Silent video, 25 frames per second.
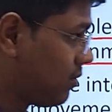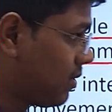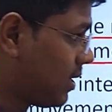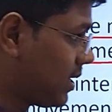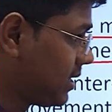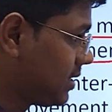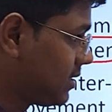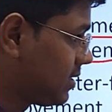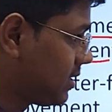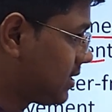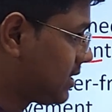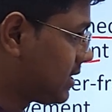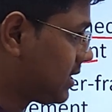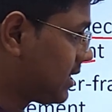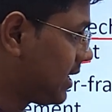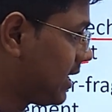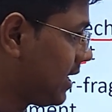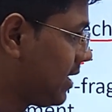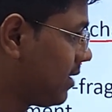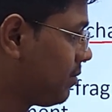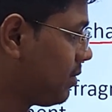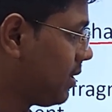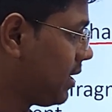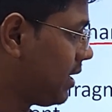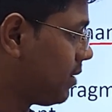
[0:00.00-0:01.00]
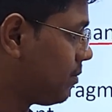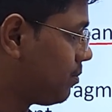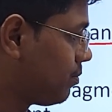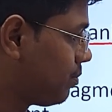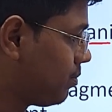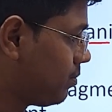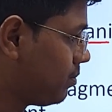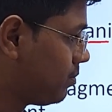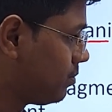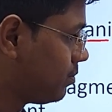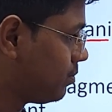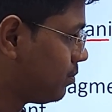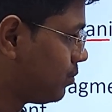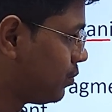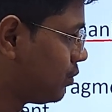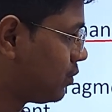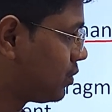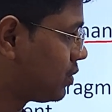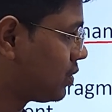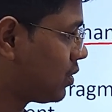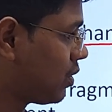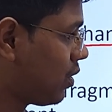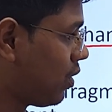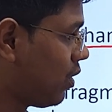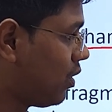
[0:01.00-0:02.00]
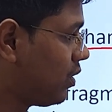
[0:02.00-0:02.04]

What is the strain put